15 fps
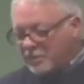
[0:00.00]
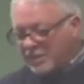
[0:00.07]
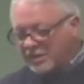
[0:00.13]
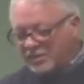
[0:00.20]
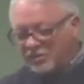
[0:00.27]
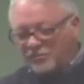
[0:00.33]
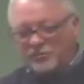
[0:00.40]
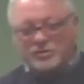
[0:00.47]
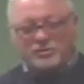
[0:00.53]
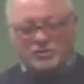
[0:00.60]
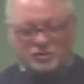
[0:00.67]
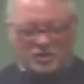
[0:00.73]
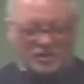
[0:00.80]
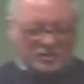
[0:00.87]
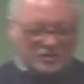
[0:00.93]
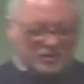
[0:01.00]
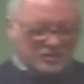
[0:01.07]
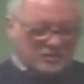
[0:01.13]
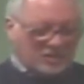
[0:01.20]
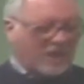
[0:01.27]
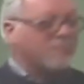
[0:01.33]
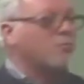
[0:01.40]
been in a few
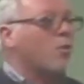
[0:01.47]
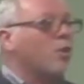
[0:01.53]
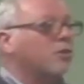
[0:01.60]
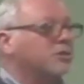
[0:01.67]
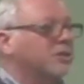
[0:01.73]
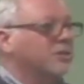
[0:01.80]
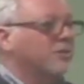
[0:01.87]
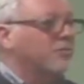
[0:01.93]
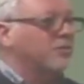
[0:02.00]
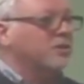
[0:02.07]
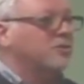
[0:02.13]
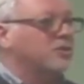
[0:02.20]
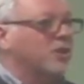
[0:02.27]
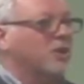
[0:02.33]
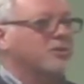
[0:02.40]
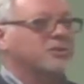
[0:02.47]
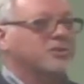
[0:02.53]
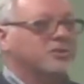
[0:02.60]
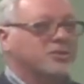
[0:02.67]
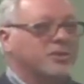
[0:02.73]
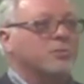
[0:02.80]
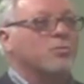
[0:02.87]
churches, I've worked in a few
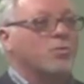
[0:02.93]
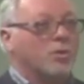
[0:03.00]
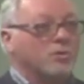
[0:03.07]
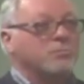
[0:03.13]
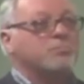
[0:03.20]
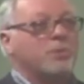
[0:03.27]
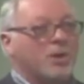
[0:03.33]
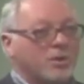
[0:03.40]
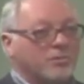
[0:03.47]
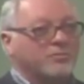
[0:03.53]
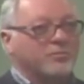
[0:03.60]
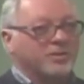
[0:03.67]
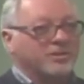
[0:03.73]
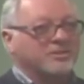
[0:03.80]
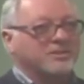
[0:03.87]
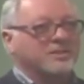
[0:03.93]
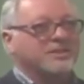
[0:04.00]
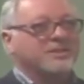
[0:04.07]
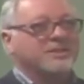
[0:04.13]
churches that weren't perfect.